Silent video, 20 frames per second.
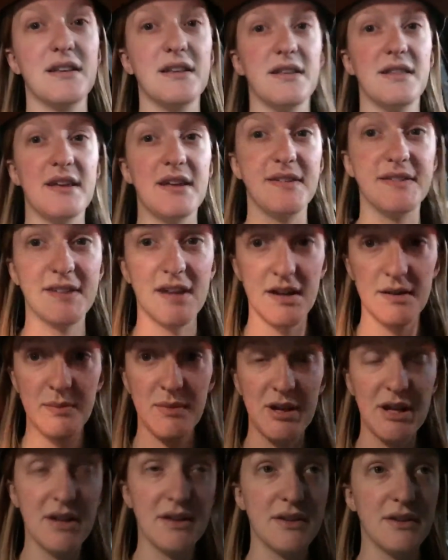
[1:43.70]
they set a
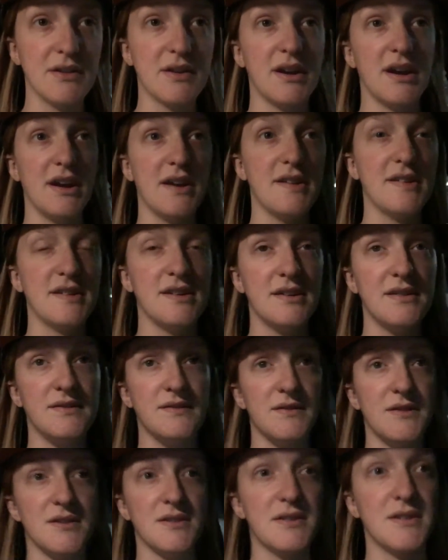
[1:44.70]
meet location for